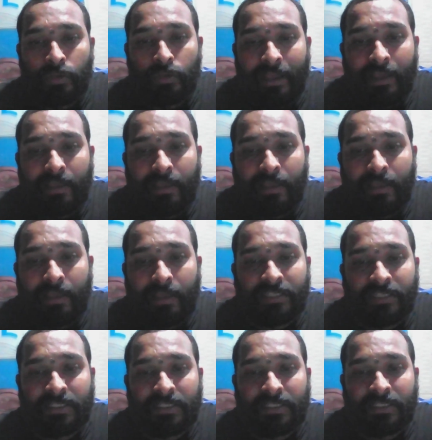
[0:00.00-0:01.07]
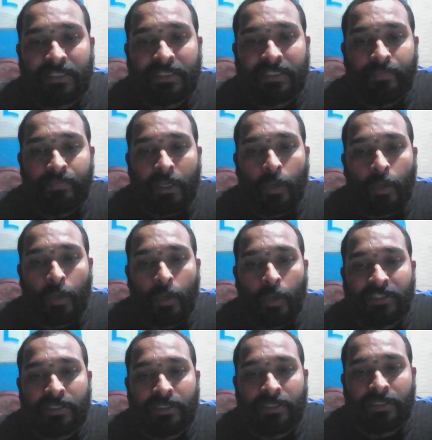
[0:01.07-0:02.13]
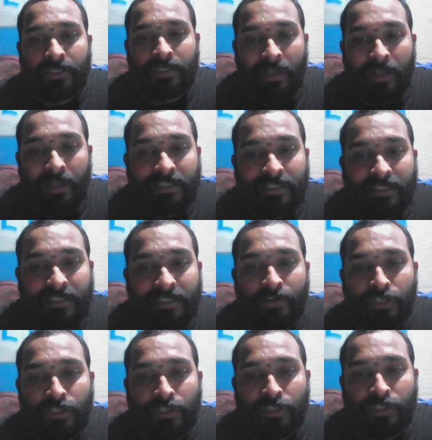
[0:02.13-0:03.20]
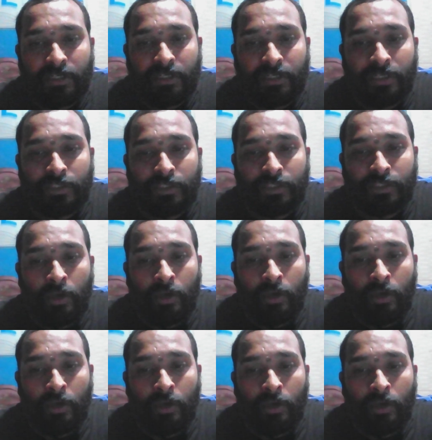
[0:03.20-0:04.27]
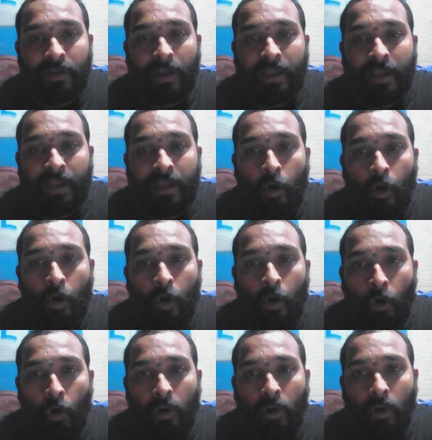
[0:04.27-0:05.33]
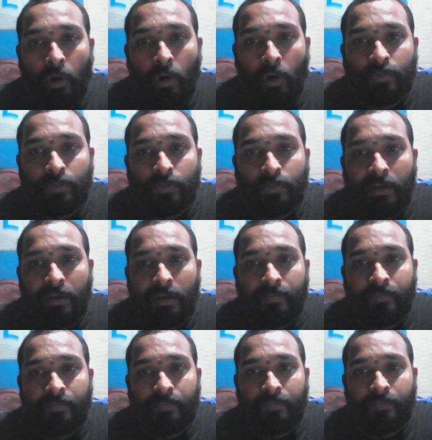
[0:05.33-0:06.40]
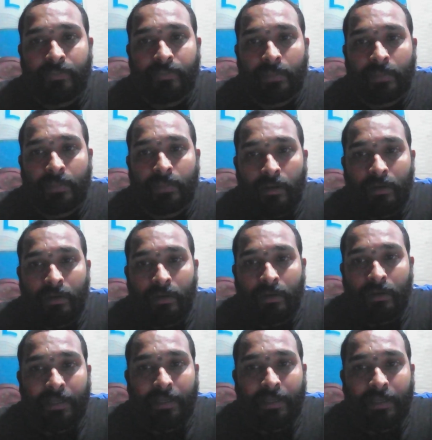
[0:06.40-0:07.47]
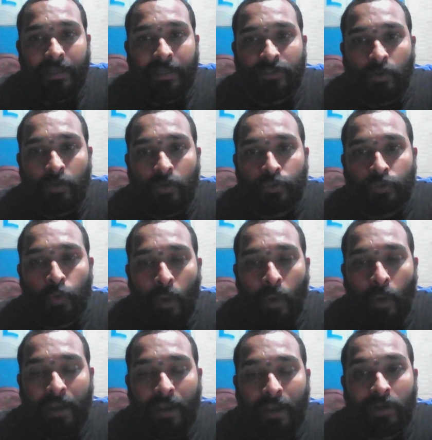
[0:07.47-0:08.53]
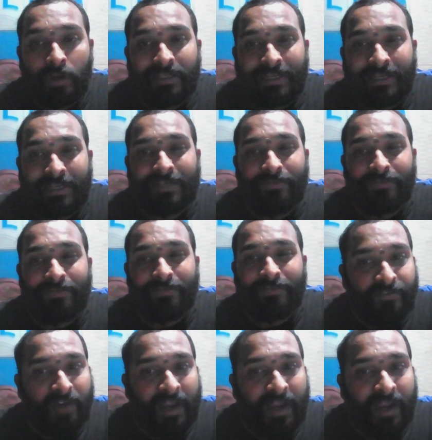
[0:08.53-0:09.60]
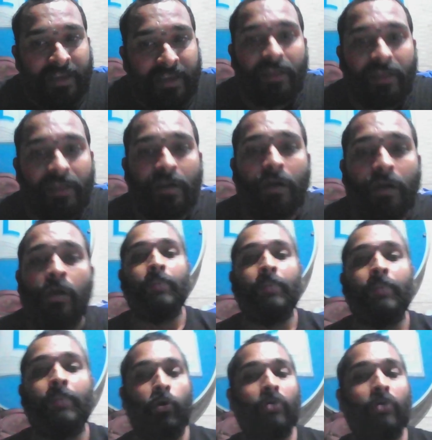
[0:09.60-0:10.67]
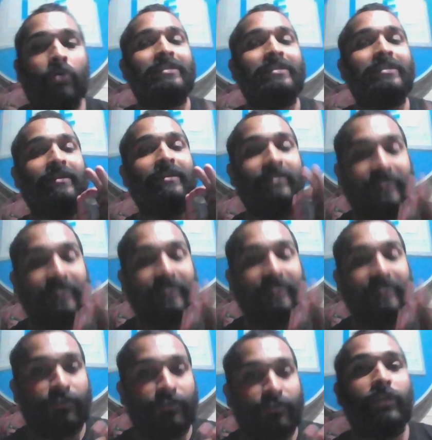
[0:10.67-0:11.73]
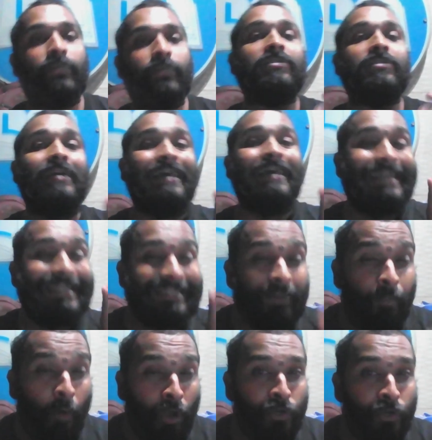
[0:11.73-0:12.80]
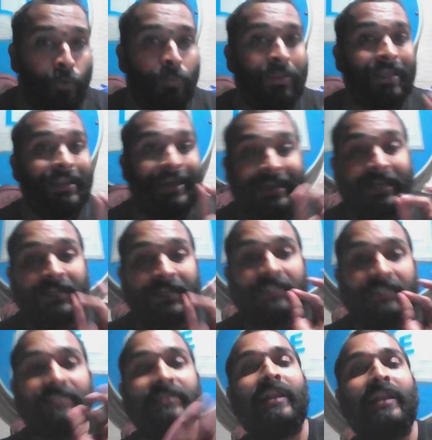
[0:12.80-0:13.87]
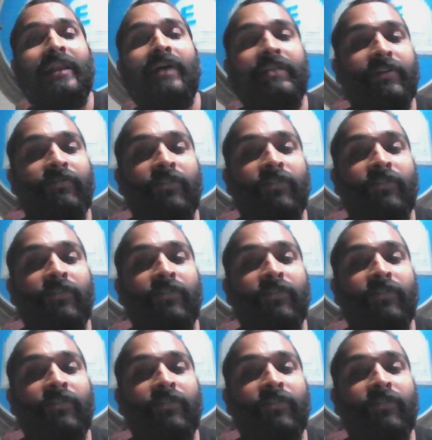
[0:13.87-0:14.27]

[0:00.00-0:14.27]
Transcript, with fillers: in this question or in this differential equation is 1 so you can write order is 1 degree is also 1. What is the reason we have defined degree here? Because it, this differential equation is a polynomial in its derivative.